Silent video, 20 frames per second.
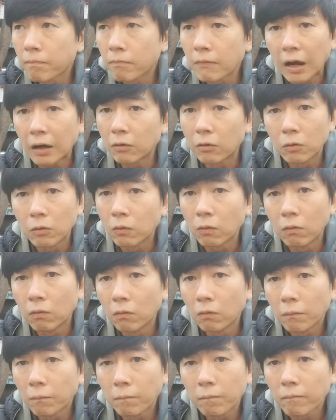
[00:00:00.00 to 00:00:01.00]
I don't know.
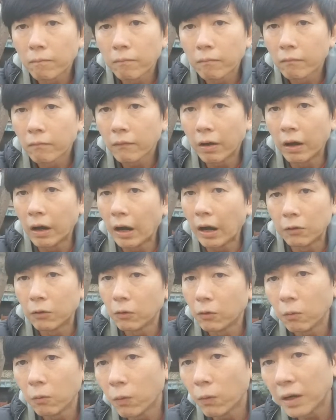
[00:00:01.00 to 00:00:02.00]
I
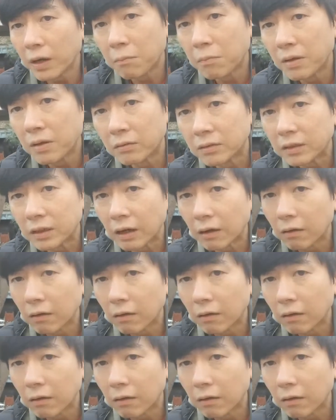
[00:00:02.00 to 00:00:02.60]
don't know what it means.